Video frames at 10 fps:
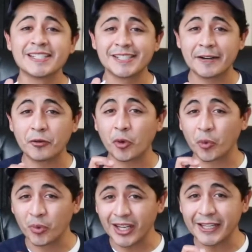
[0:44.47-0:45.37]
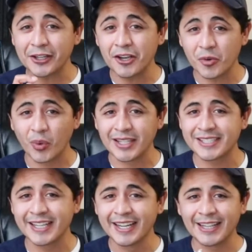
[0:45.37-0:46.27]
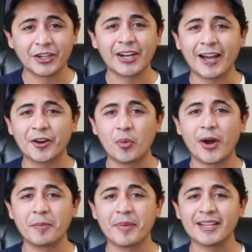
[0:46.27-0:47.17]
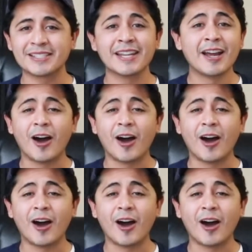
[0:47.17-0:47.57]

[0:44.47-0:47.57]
Several really good ones that you're not going to want to miss.